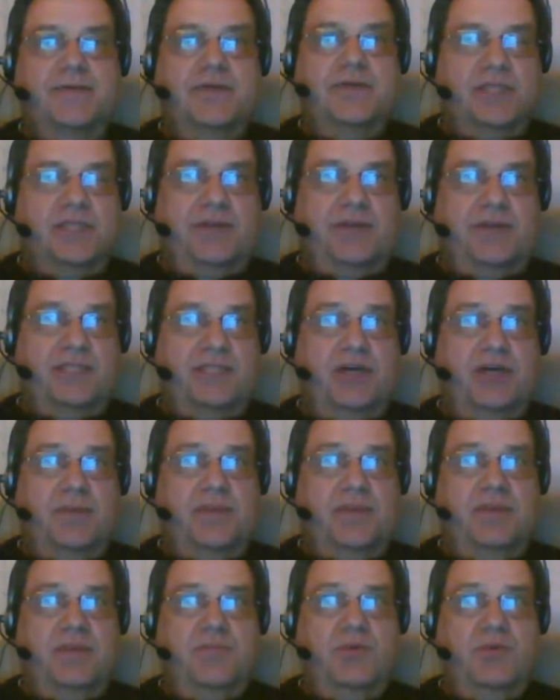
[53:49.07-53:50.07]
So the
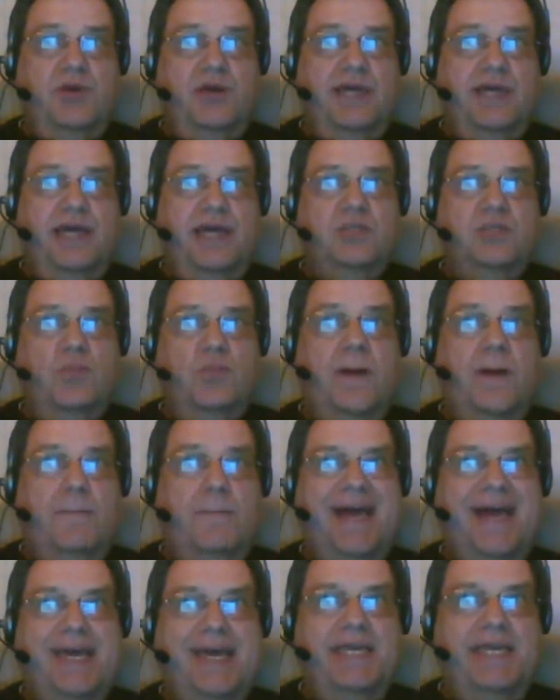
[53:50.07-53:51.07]
example in the book has one
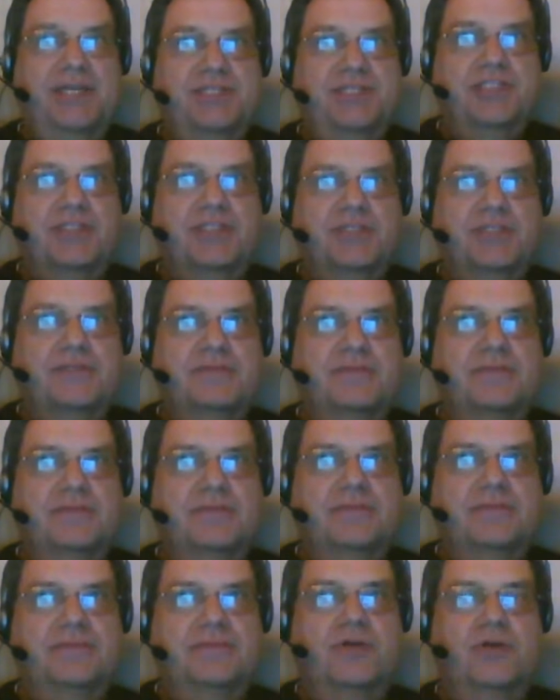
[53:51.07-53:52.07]
package
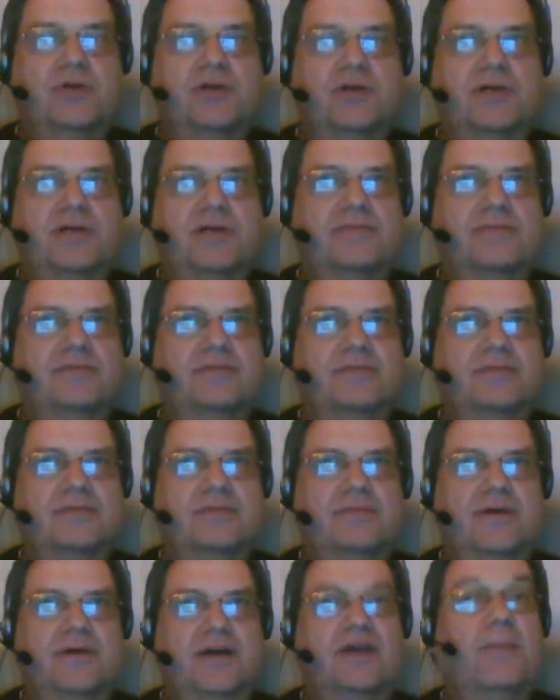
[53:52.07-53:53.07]
per
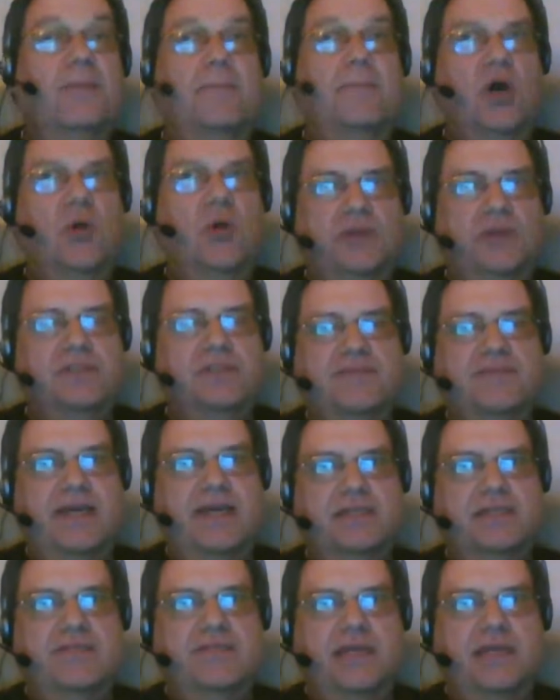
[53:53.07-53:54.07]
component,
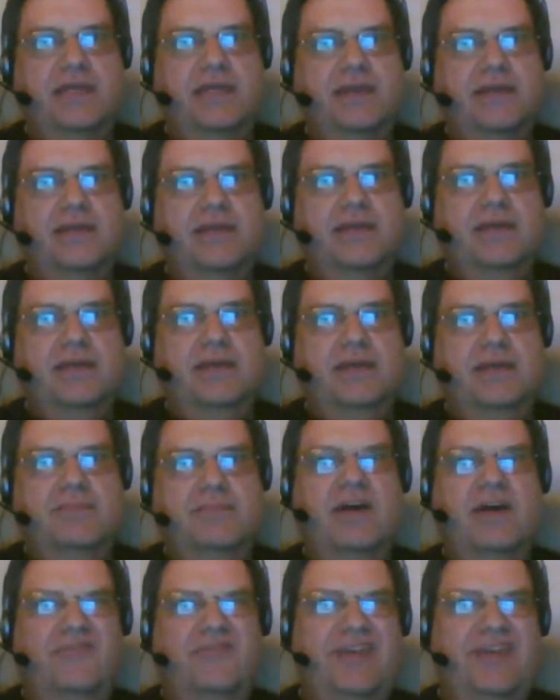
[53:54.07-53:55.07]
effectively,
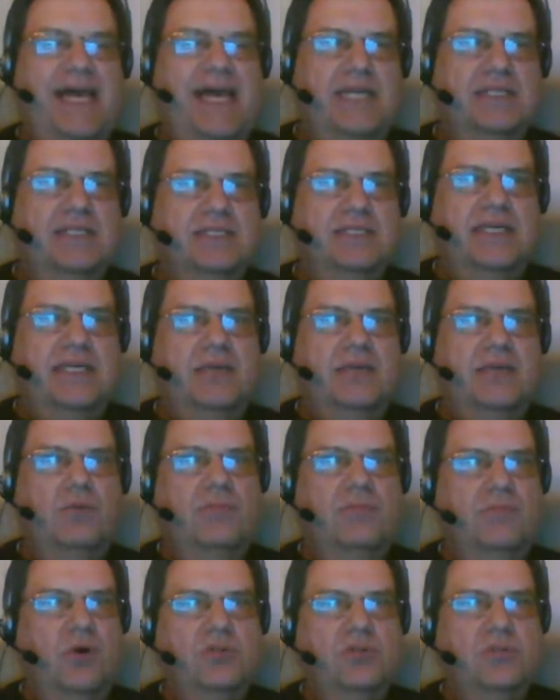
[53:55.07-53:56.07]
but in reality you
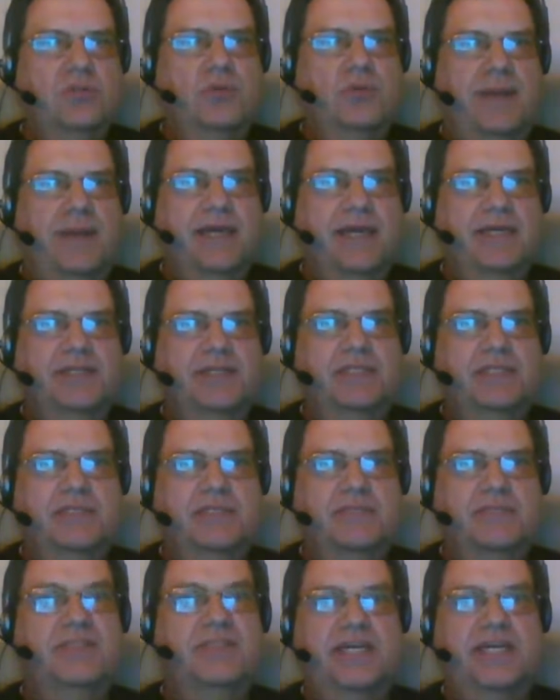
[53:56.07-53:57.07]
want multiple
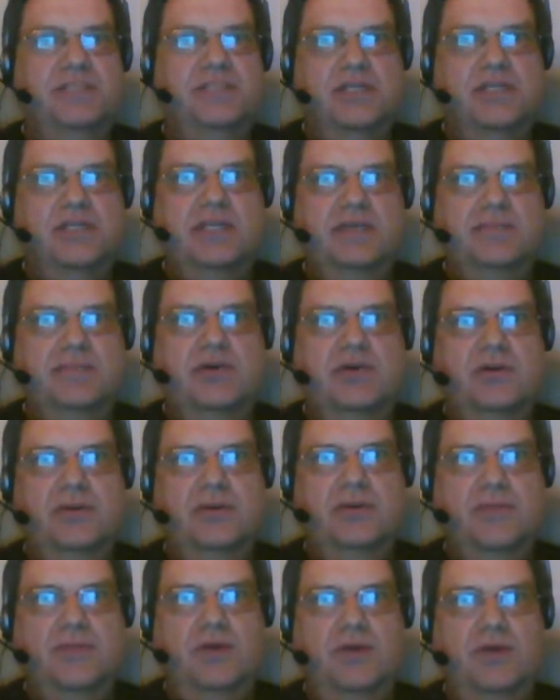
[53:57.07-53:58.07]
packages potentially per
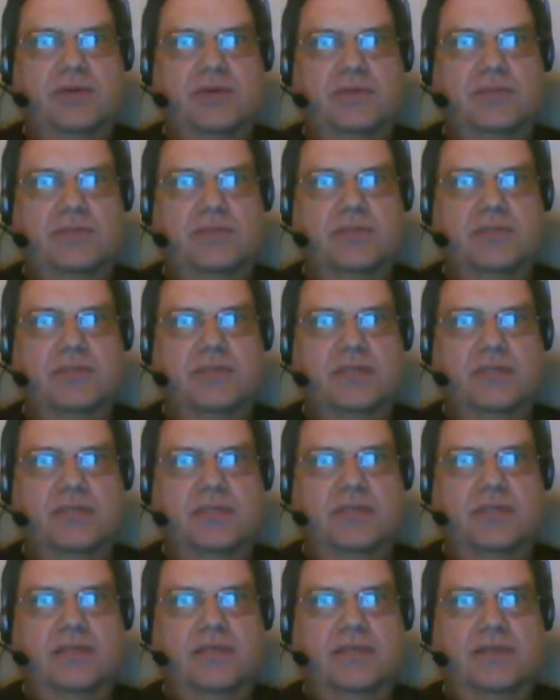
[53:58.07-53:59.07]
component,
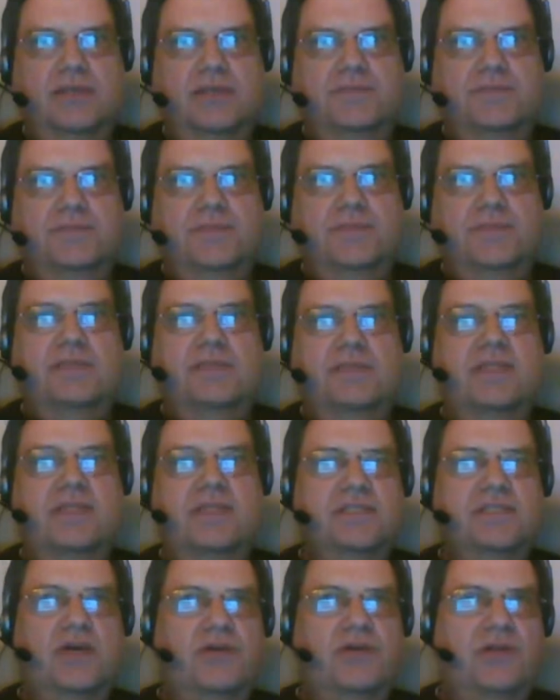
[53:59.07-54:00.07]

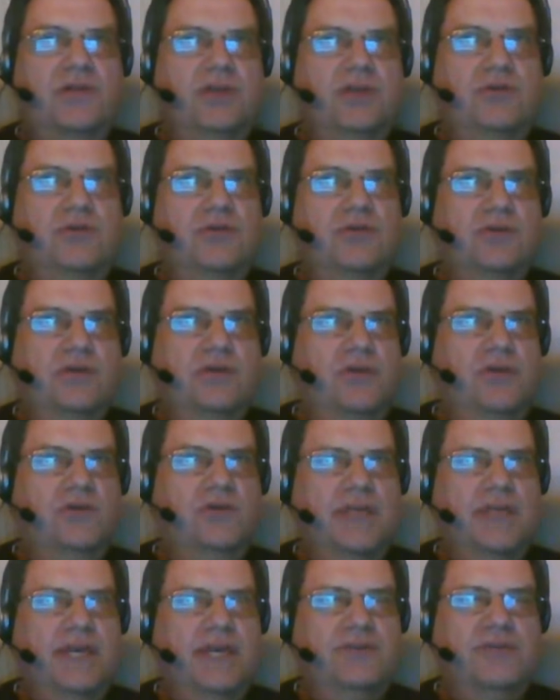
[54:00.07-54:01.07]
just so that you can
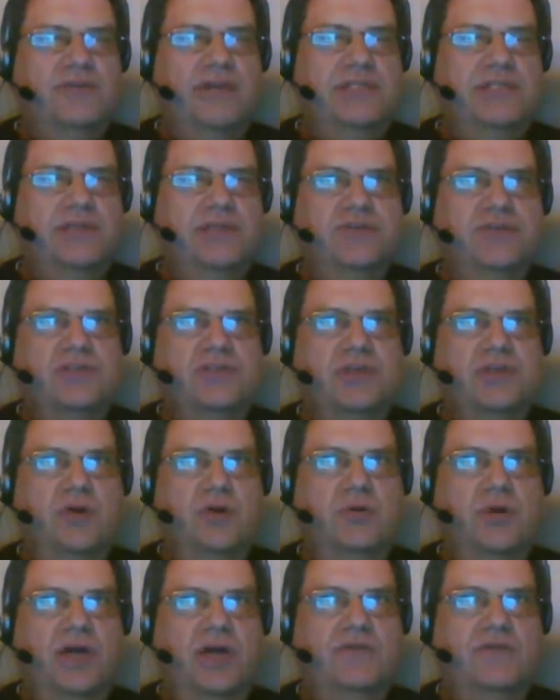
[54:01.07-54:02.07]
you can have greater
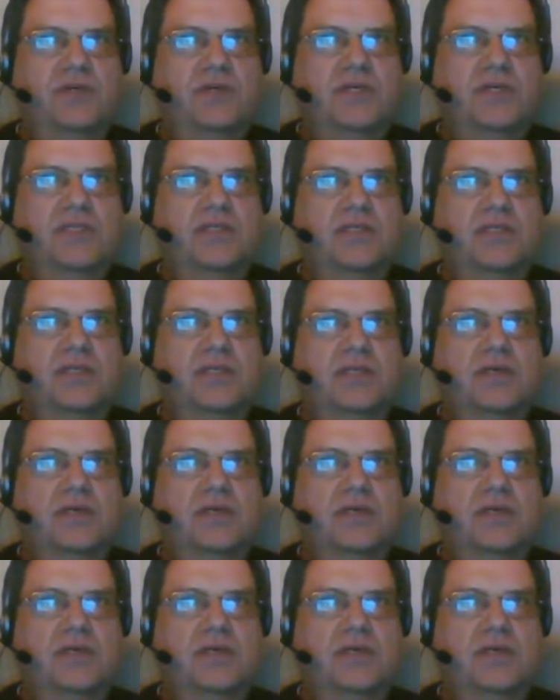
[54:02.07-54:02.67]
control over